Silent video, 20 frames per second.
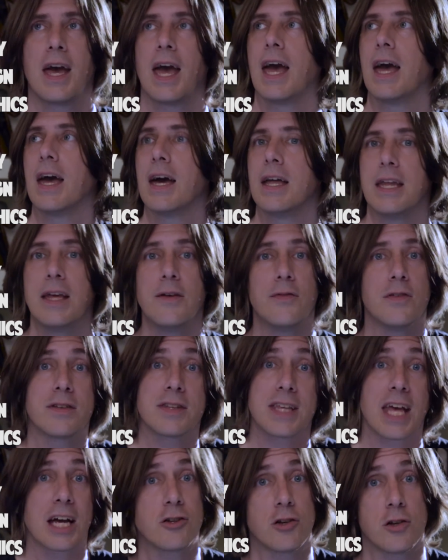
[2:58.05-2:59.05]
and even
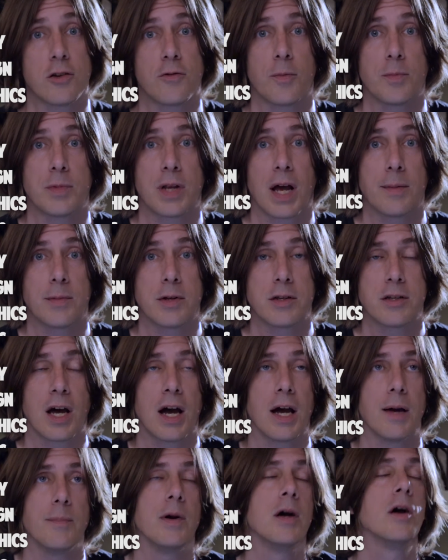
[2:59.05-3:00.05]
sketches from time to time.